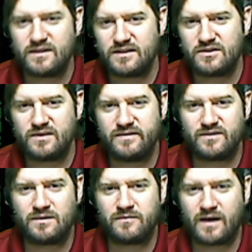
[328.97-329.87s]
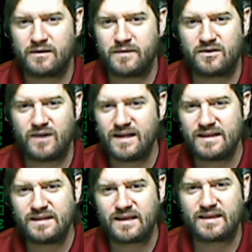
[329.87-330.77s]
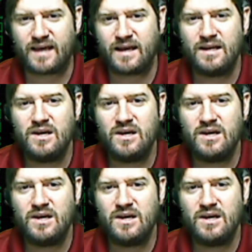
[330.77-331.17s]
into your email environment or anything like that,